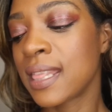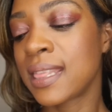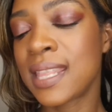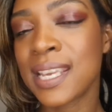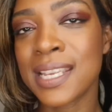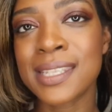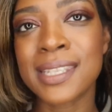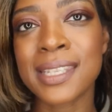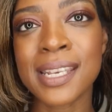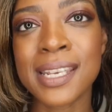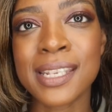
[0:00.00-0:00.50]

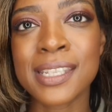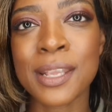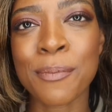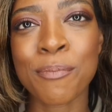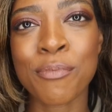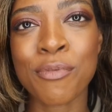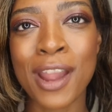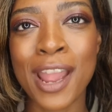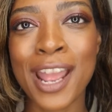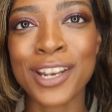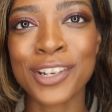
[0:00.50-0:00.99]
This is a
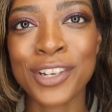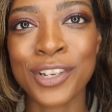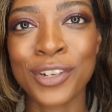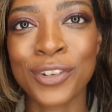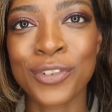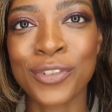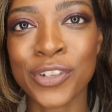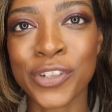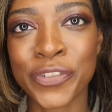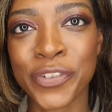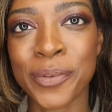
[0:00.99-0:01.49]
brand new
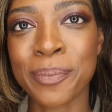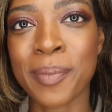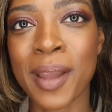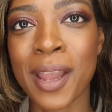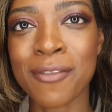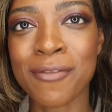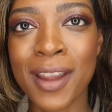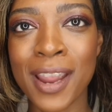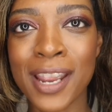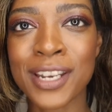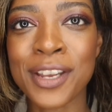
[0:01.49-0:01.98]
launch from
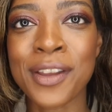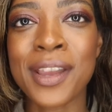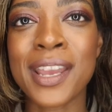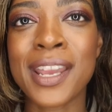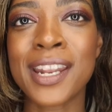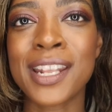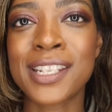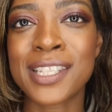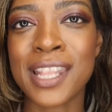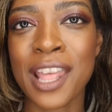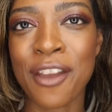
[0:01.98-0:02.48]
Byredo.
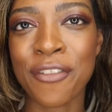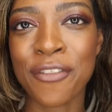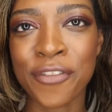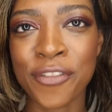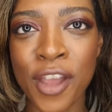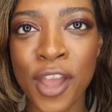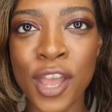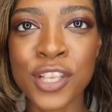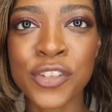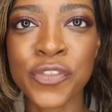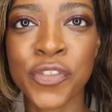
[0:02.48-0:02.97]
It is their
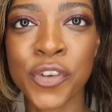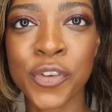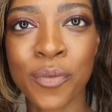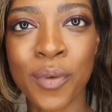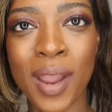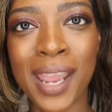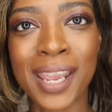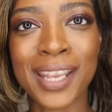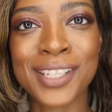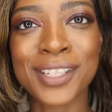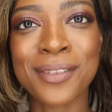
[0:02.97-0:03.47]
first
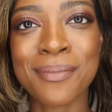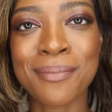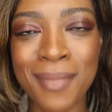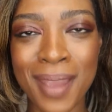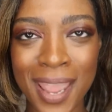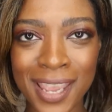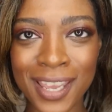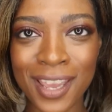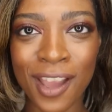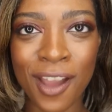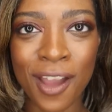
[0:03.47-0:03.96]
foray into
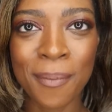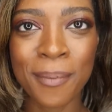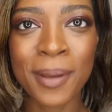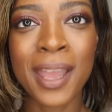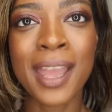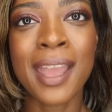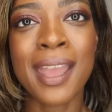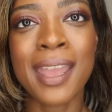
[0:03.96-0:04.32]
makeup.